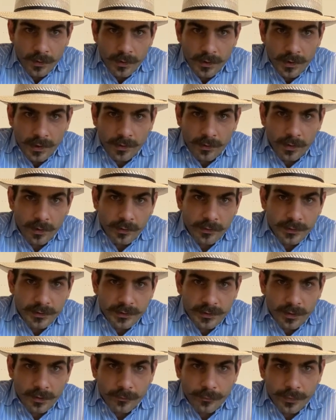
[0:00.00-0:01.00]
Now, all these
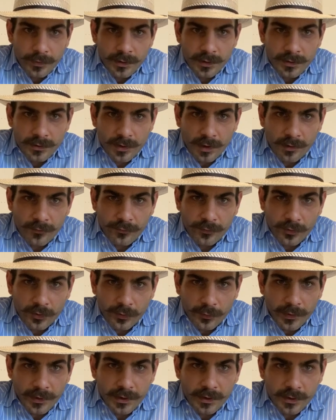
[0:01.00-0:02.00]
companies offer
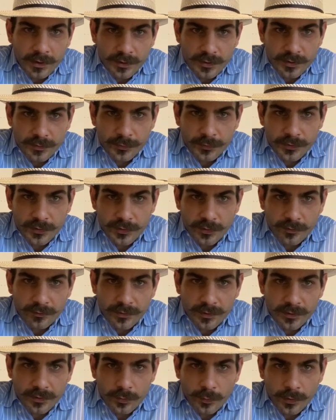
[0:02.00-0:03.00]
great customer
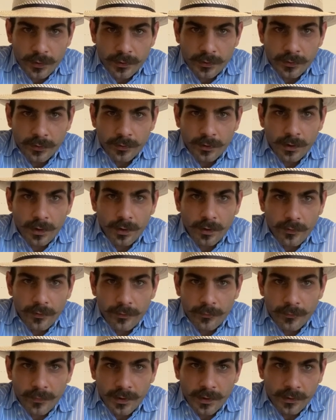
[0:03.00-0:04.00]
service where you call
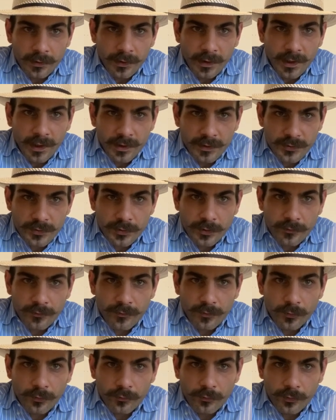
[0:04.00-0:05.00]
them and they answer the
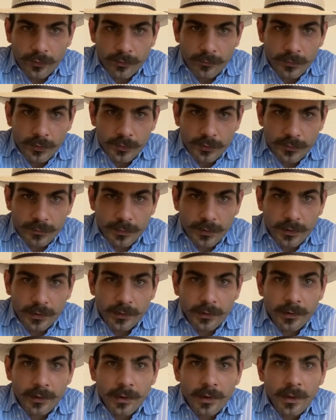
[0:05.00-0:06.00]
phone for the most
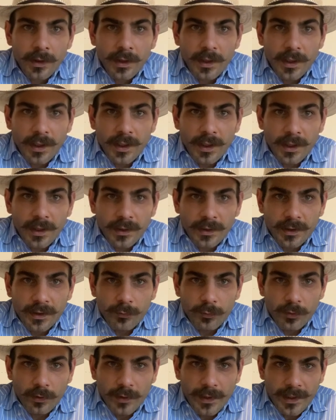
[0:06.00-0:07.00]
part, and they
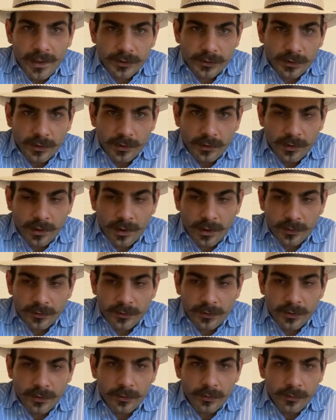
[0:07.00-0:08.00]
will actually talk
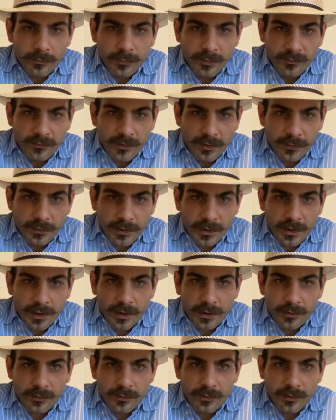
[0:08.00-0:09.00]
to you and be very
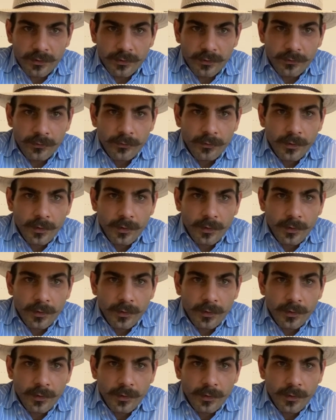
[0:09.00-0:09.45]
kind to you.